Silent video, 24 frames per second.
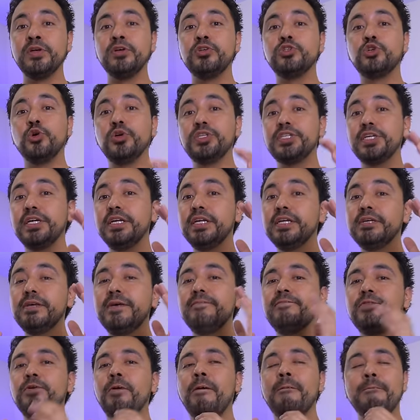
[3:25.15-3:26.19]
So it's gonna
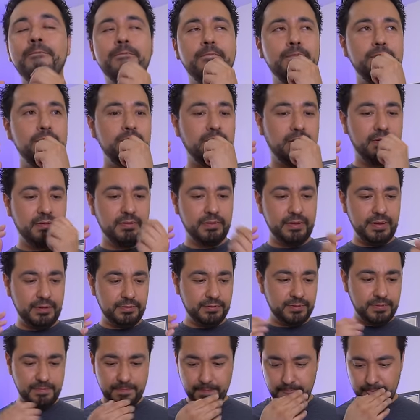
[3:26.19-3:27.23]
give you, ugh, that
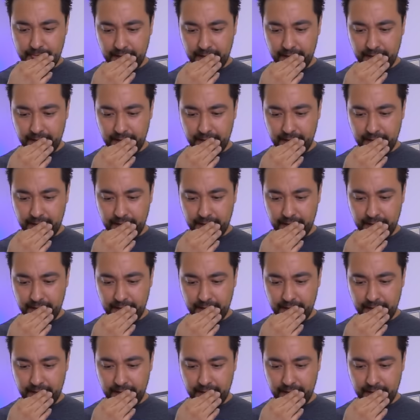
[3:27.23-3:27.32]
was,